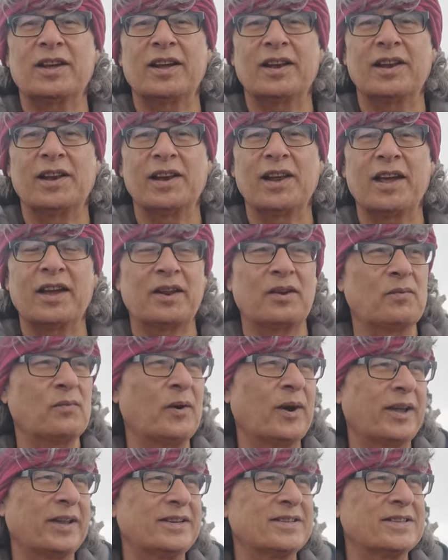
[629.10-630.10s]
a, a
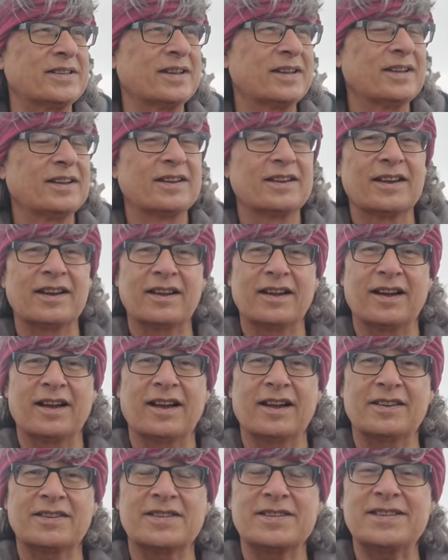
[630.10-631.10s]
lightweight
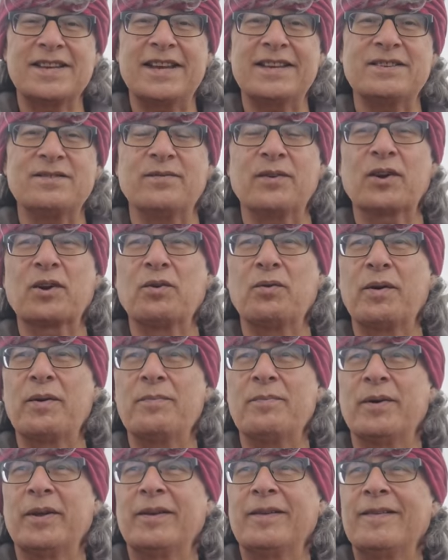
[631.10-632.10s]
uh, set of
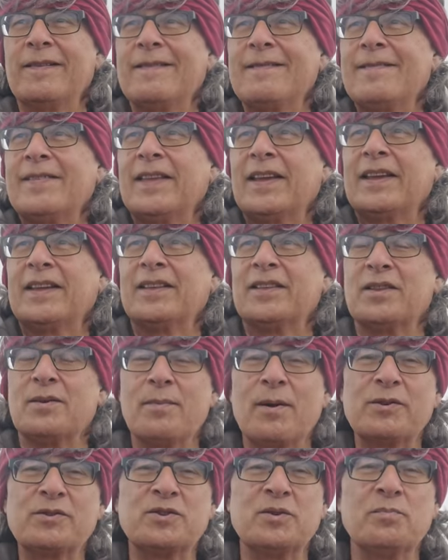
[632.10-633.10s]
equipment. The
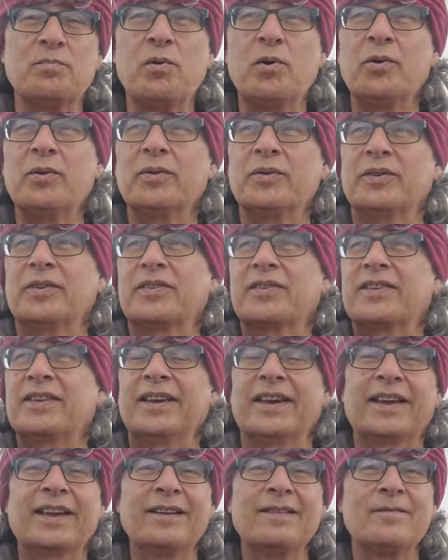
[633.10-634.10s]
most important
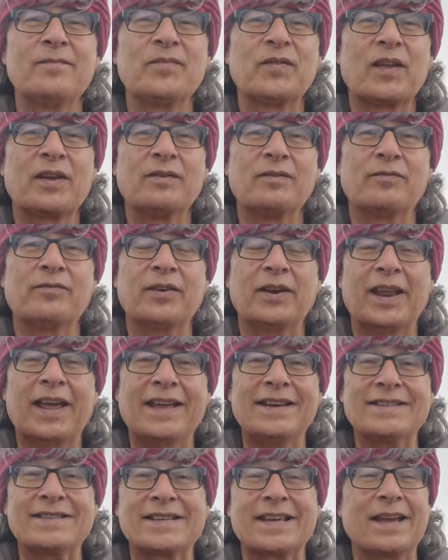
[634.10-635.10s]
thing for
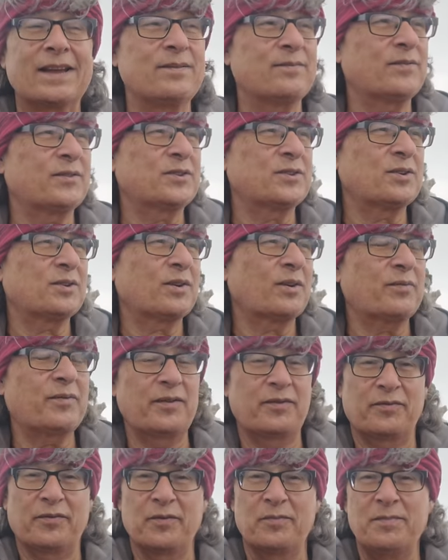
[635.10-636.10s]
landscape
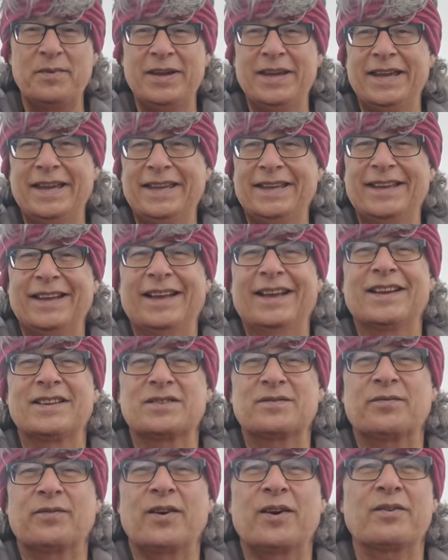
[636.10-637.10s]
photography for me
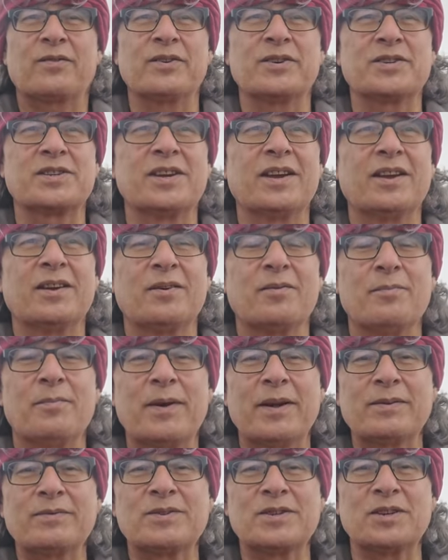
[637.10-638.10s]
as far as
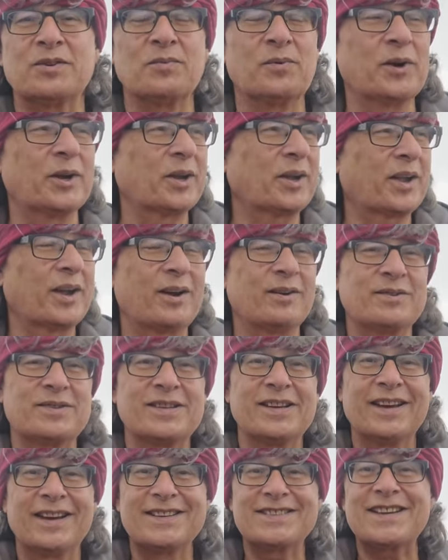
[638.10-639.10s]
mountain work
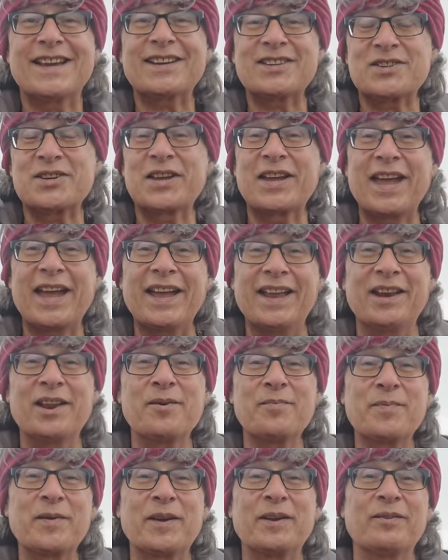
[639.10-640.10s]
goes is actually getting
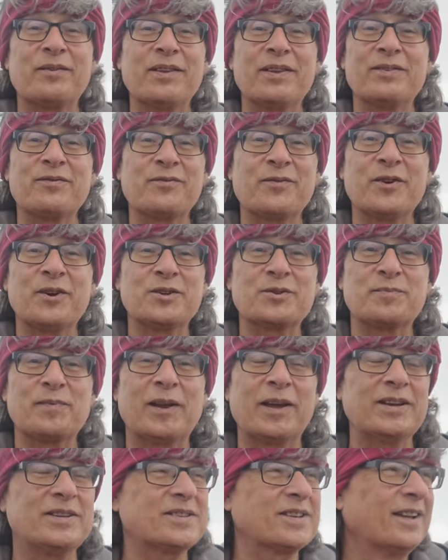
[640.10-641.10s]
up here in the first
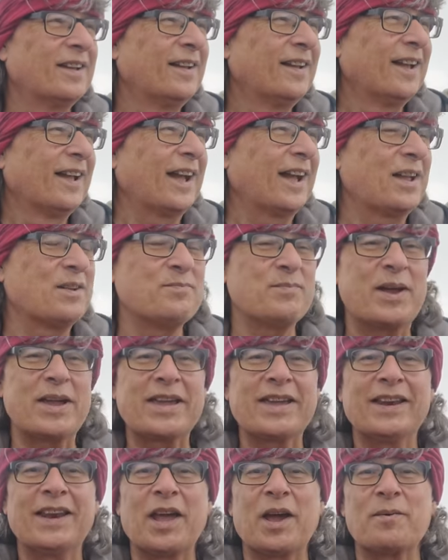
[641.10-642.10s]
place and
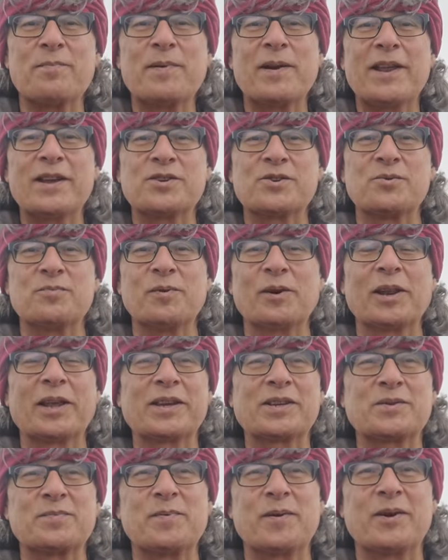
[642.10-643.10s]
making it a pleasurable
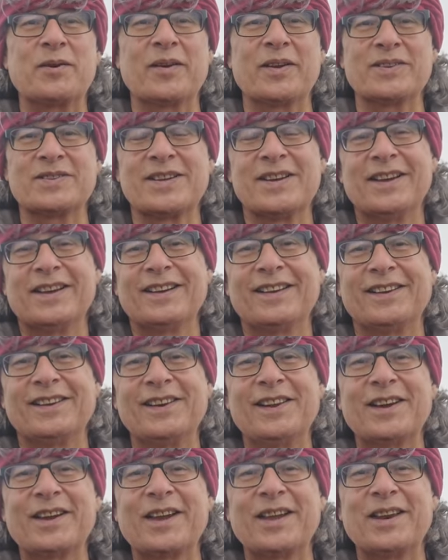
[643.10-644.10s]
experience. Uh,
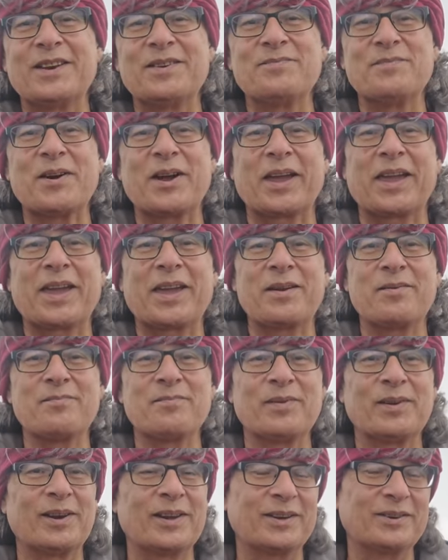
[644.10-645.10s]
lugging my
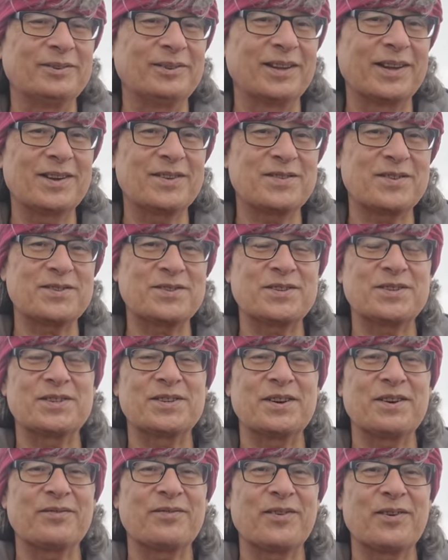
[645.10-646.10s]
gimbal and all the other
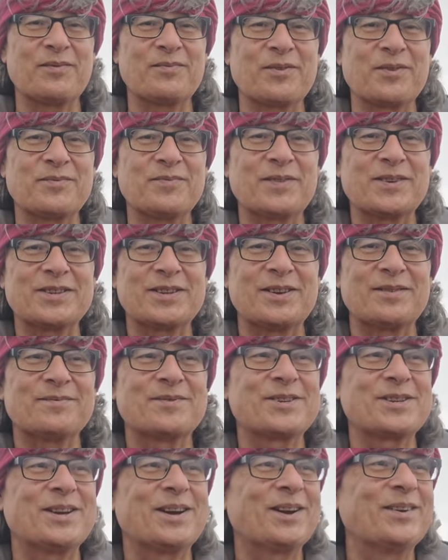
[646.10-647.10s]
stuff up with me
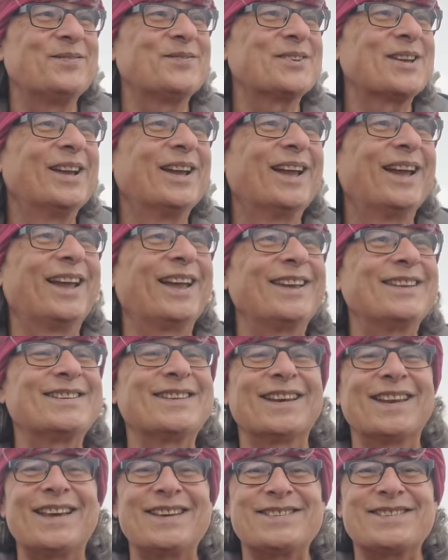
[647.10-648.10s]
sometimes
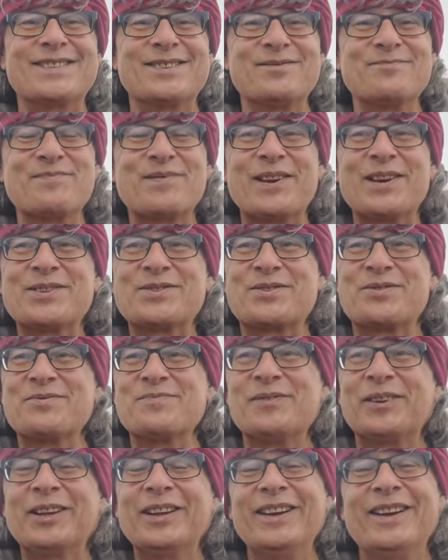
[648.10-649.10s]
is less than
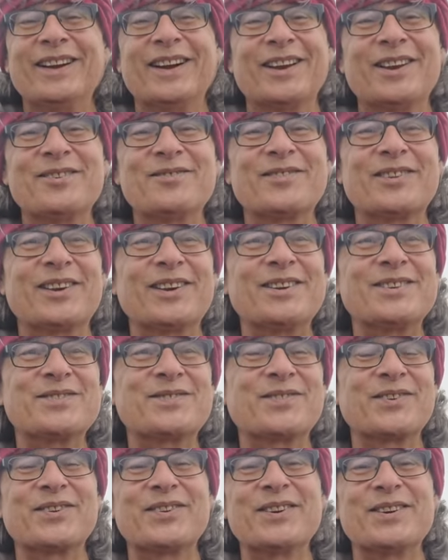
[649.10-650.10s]
pleasurable. And over the
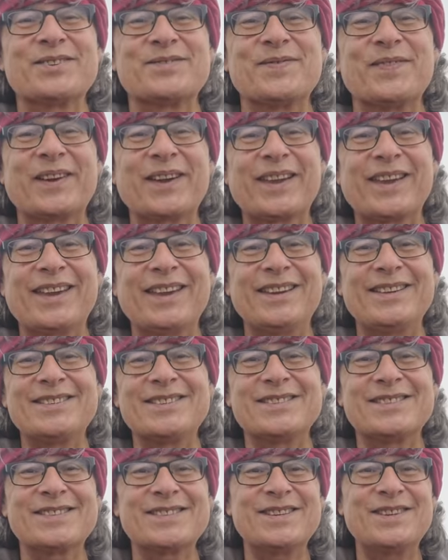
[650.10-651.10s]
last few years, my
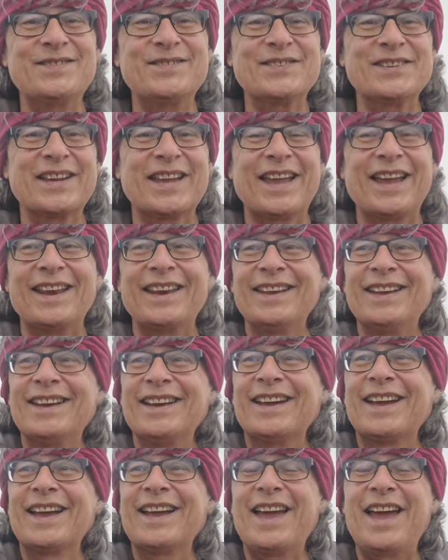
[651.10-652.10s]
kit has seemed to get
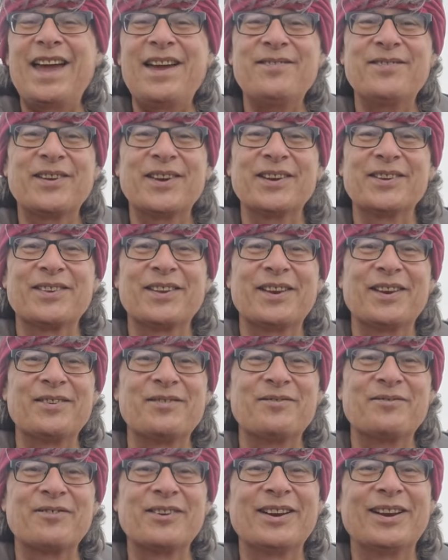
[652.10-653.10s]
heavier than
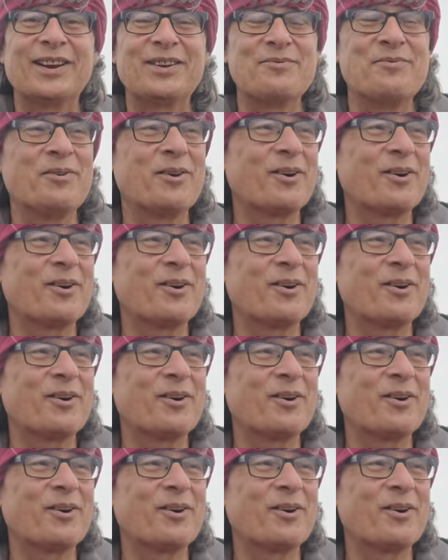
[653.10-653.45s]
it really